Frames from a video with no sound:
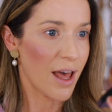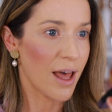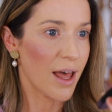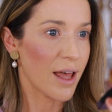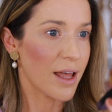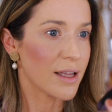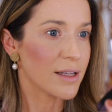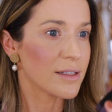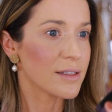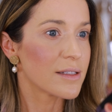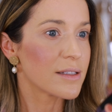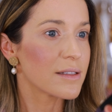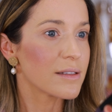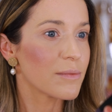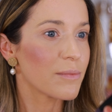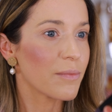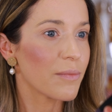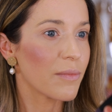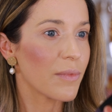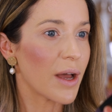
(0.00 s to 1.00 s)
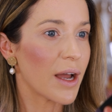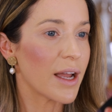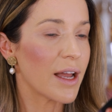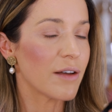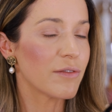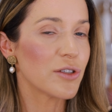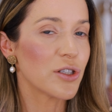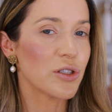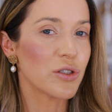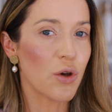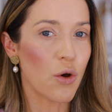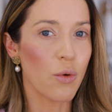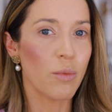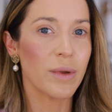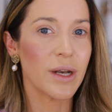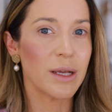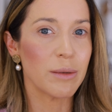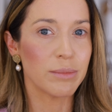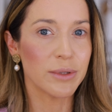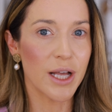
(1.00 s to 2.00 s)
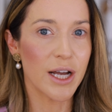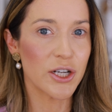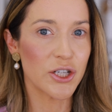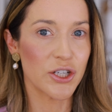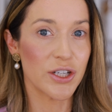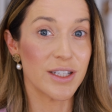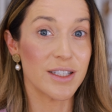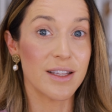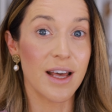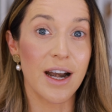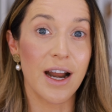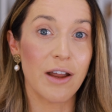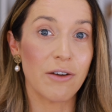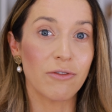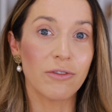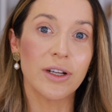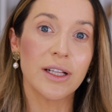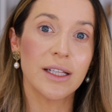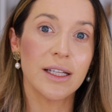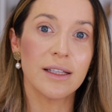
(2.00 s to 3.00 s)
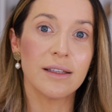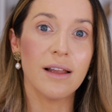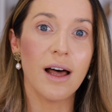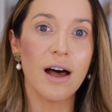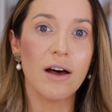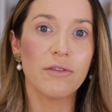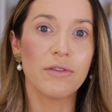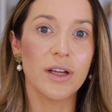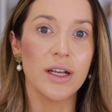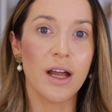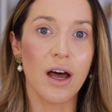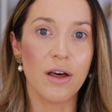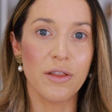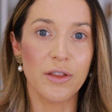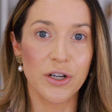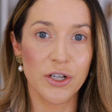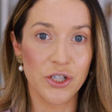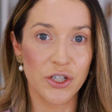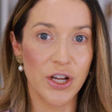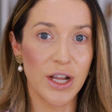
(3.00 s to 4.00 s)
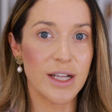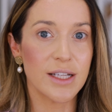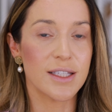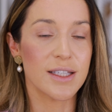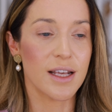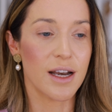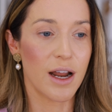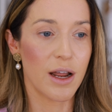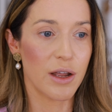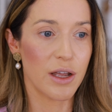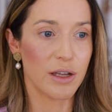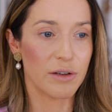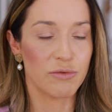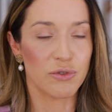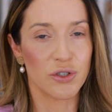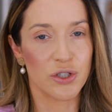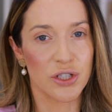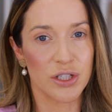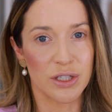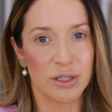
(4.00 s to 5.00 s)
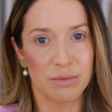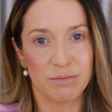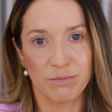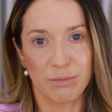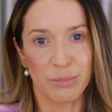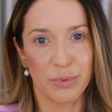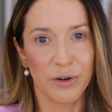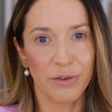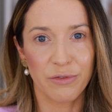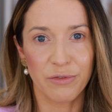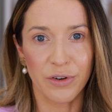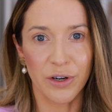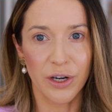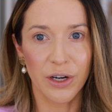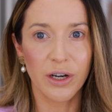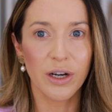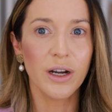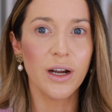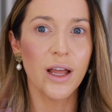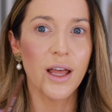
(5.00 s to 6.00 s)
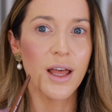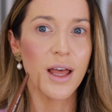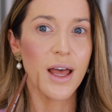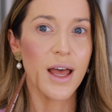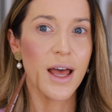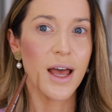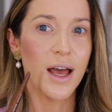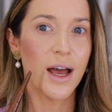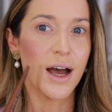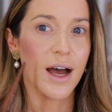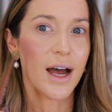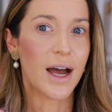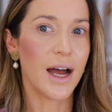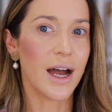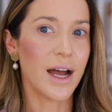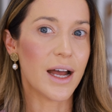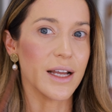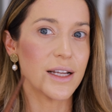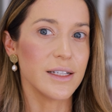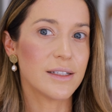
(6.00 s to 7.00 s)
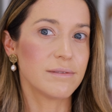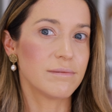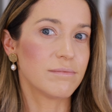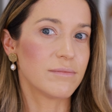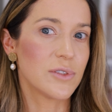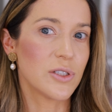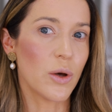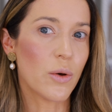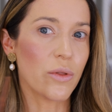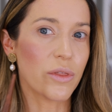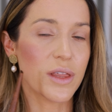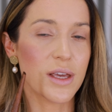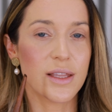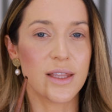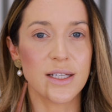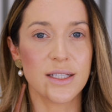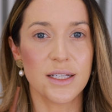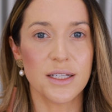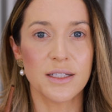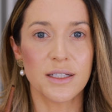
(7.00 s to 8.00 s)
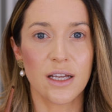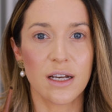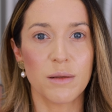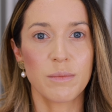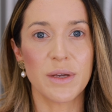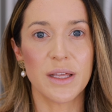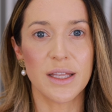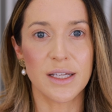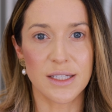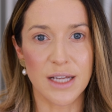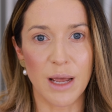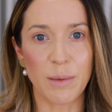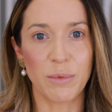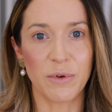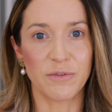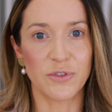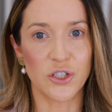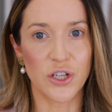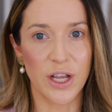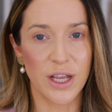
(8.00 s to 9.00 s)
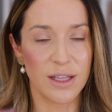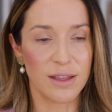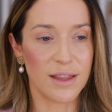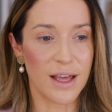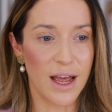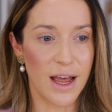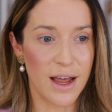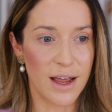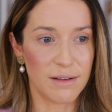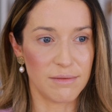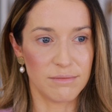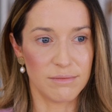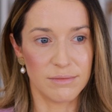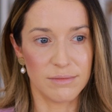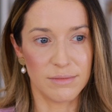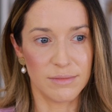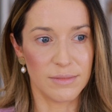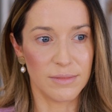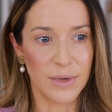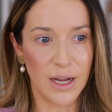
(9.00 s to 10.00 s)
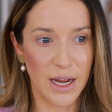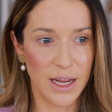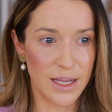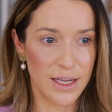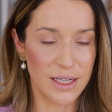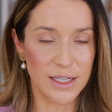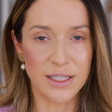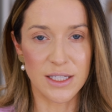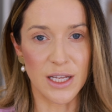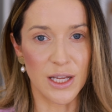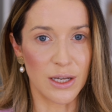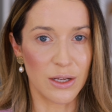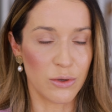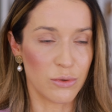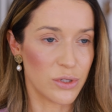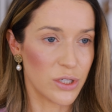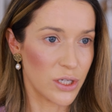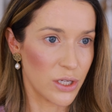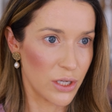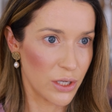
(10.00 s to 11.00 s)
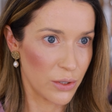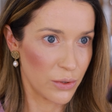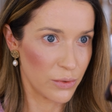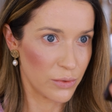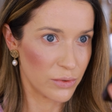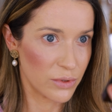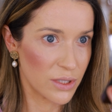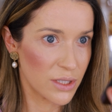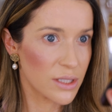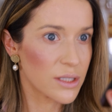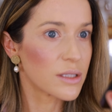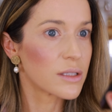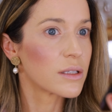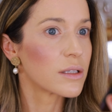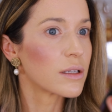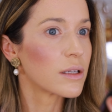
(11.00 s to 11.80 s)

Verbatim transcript: And I have so many blushes that I really love and other shades that I just prefer. I don't think this is going to be the type of shade that I continue to use.